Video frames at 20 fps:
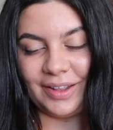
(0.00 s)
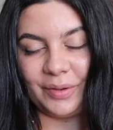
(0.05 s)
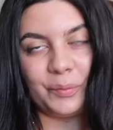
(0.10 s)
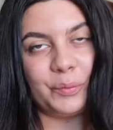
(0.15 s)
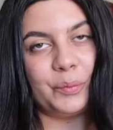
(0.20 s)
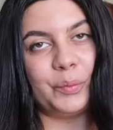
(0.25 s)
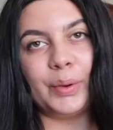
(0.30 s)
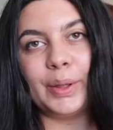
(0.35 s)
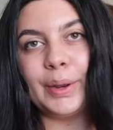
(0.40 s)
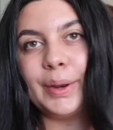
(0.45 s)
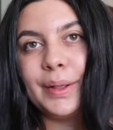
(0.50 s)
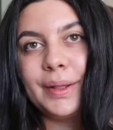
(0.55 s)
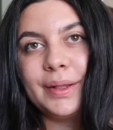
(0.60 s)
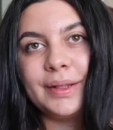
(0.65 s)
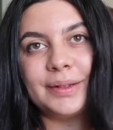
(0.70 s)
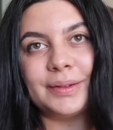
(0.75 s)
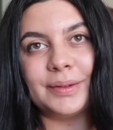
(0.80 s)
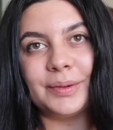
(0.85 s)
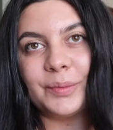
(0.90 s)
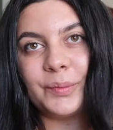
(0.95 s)
What
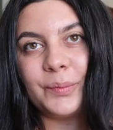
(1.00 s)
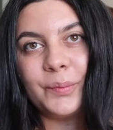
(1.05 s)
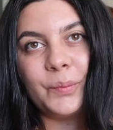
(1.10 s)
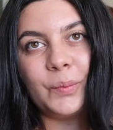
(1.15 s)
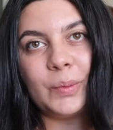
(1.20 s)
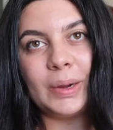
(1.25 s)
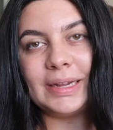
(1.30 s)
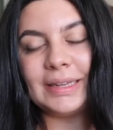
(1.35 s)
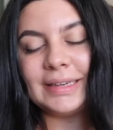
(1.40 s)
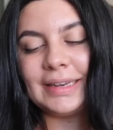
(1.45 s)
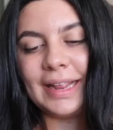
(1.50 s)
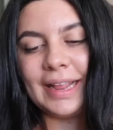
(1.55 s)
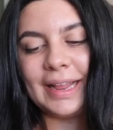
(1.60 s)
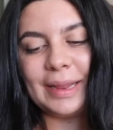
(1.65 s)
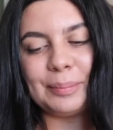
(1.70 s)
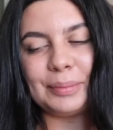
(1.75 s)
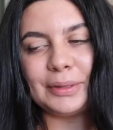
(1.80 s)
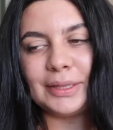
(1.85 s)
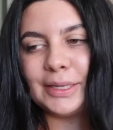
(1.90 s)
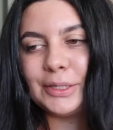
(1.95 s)

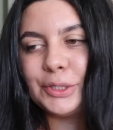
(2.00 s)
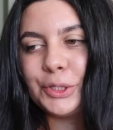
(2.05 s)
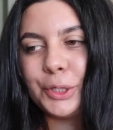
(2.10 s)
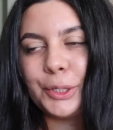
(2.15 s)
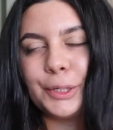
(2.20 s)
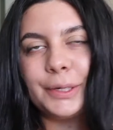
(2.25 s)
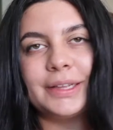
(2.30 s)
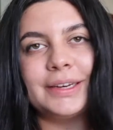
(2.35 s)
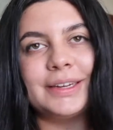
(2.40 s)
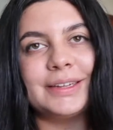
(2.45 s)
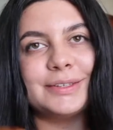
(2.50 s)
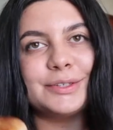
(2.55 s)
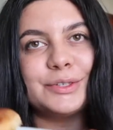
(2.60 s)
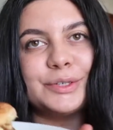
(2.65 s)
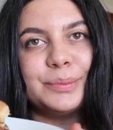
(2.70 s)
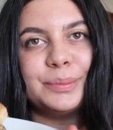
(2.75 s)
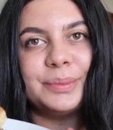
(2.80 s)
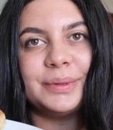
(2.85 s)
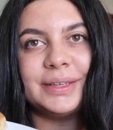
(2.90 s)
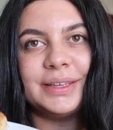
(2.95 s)
a pleasure it is
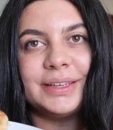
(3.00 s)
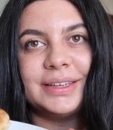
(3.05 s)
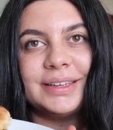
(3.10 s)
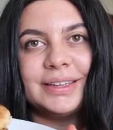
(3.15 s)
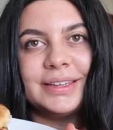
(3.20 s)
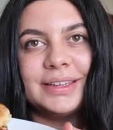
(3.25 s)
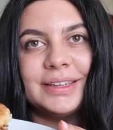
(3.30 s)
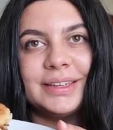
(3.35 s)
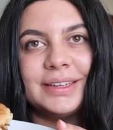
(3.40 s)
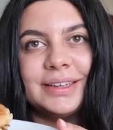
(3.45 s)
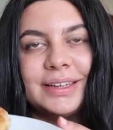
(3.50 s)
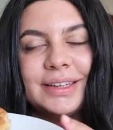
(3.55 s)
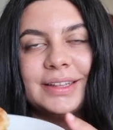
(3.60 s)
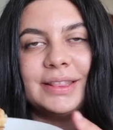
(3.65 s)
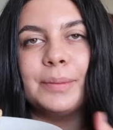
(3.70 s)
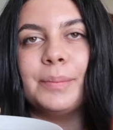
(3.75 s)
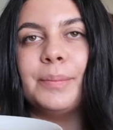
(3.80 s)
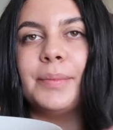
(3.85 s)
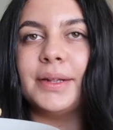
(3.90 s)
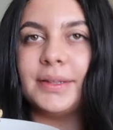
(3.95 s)
to be
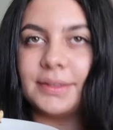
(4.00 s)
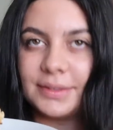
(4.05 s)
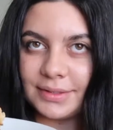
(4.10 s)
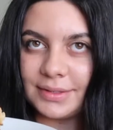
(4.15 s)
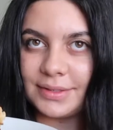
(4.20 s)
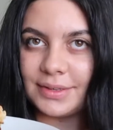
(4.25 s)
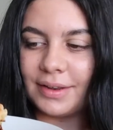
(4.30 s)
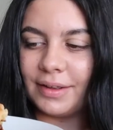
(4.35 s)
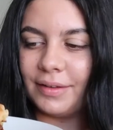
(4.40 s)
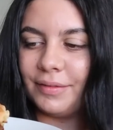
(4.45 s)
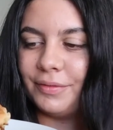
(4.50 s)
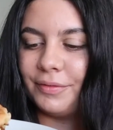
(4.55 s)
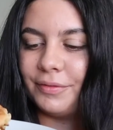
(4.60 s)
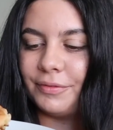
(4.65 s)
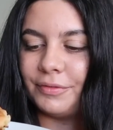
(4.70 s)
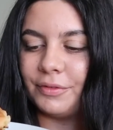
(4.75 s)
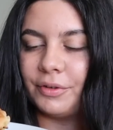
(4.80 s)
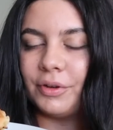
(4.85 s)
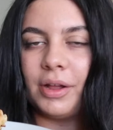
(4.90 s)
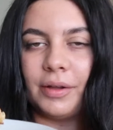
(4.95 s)
in the midst of
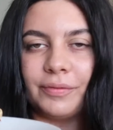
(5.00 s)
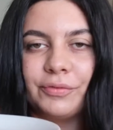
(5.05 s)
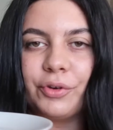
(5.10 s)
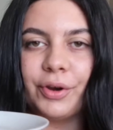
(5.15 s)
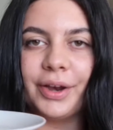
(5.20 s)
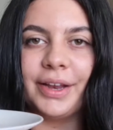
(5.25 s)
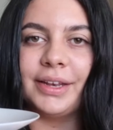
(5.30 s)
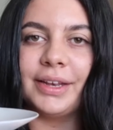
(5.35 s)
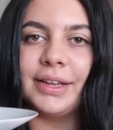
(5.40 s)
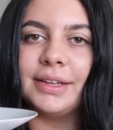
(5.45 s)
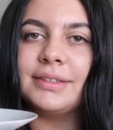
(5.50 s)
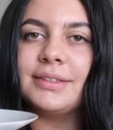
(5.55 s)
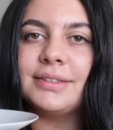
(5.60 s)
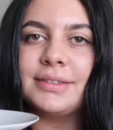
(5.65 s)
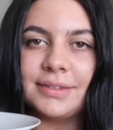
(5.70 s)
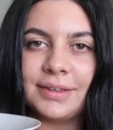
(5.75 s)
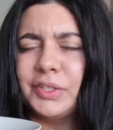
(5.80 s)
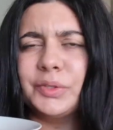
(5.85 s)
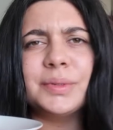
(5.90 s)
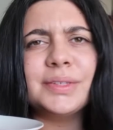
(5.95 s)

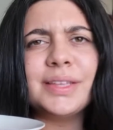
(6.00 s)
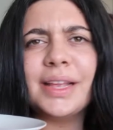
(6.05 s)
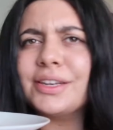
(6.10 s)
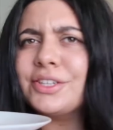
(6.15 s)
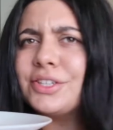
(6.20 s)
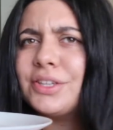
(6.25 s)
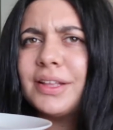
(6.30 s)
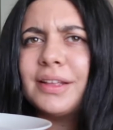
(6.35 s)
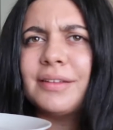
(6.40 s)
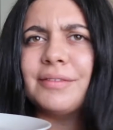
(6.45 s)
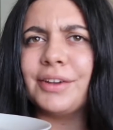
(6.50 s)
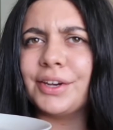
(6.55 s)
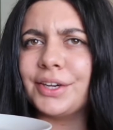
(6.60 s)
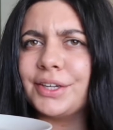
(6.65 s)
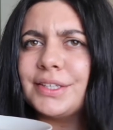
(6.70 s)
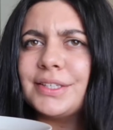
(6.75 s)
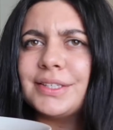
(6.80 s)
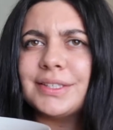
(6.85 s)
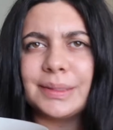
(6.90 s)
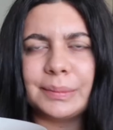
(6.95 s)
greatness. This was actually a
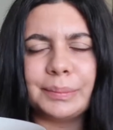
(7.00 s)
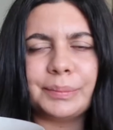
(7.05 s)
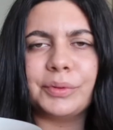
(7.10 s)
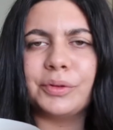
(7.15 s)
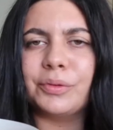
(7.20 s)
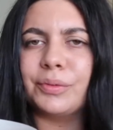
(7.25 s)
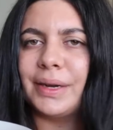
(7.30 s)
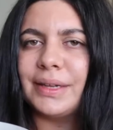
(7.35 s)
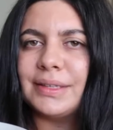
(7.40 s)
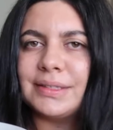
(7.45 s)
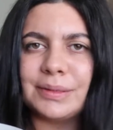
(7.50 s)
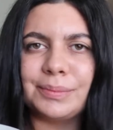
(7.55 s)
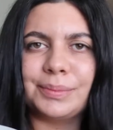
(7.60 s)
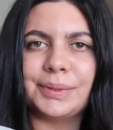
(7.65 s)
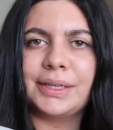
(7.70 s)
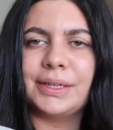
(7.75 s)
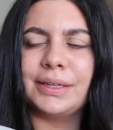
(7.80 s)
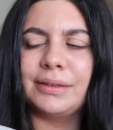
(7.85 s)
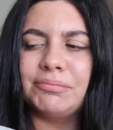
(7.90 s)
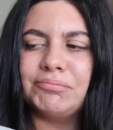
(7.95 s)
very simple
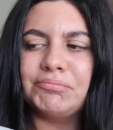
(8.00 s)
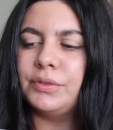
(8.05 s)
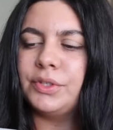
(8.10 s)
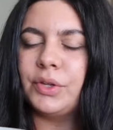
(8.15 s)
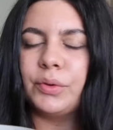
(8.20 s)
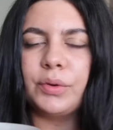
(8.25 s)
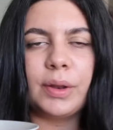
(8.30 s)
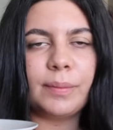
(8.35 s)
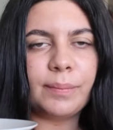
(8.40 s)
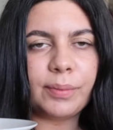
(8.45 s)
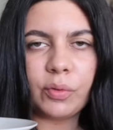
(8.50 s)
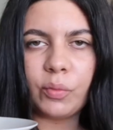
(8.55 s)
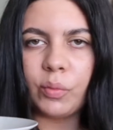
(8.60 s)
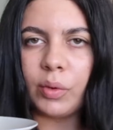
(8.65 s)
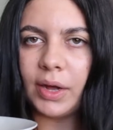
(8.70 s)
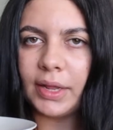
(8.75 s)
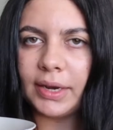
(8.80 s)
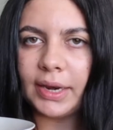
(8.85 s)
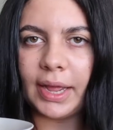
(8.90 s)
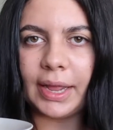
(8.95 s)
recipe. So number
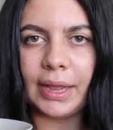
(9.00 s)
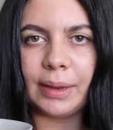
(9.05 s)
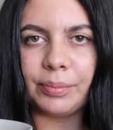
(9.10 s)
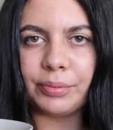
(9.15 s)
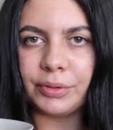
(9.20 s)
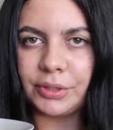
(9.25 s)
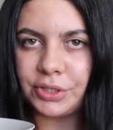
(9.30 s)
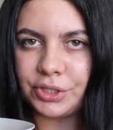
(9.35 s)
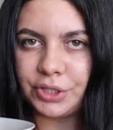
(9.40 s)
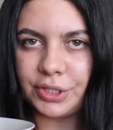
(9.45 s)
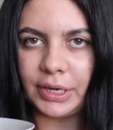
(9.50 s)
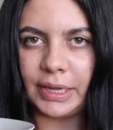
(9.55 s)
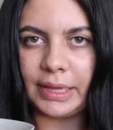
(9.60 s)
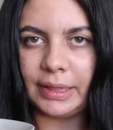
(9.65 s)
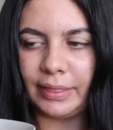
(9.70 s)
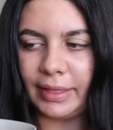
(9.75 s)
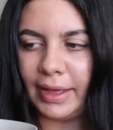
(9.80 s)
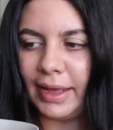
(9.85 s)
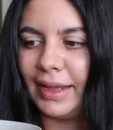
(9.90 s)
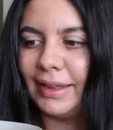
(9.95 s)
one, I
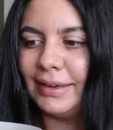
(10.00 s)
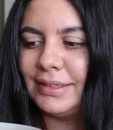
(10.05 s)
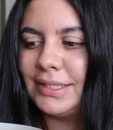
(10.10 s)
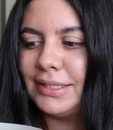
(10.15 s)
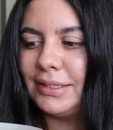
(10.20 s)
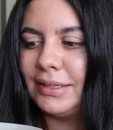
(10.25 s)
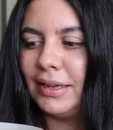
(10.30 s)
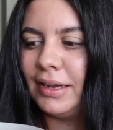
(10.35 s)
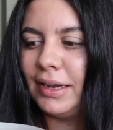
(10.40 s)
appreciate that.